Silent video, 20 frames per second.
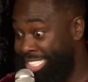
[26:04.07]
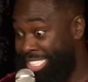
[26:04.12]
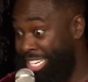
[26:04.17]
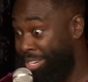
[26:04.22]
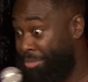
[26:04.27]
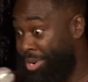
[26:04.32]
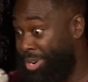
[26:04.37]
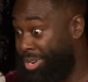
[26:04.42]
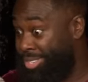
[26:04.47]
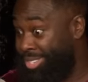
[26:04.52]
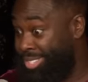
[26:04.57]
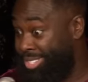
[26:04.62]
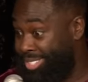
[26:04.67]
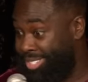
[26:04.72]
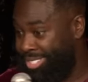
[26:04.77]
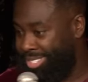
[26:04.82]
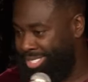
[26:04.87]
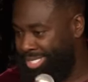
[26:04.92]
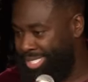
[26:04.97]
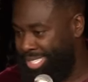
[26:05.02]
shit, bro.
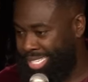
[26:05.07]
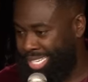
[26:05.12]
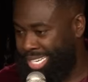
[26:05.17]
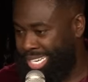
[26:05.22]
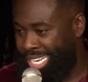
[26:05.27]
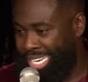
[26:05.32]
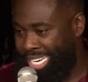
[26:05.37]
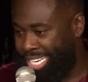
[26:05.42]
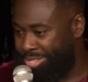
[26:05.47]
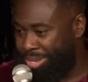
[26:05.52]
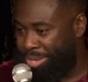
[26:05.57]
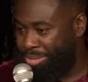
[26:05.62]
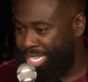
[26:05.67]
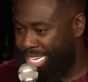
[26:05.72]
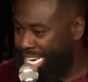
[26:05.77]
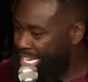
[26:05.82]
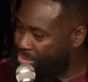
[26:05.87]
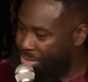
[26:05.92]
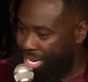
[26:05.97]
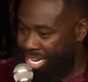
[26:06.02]
You see what I'm
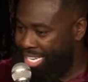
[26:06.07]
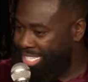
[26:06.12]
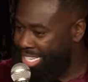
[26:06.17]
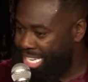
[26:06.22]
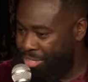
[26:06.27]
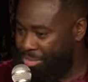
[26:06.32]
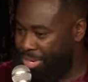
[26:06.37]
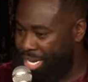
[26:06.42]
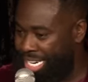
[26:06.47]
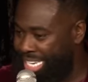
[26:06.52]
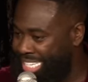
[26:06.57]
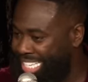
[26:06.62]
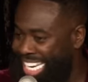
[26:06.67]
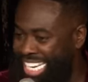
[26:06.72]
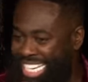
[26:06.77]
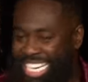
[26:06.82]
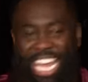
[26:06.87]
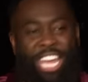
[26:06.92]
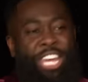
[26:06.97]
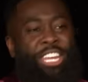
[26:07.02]
saying? That's why
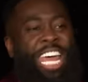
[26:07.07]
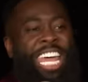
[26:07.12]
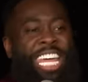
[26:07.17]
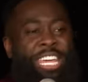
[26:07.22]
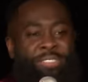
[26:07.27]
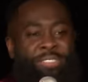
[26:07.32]
they're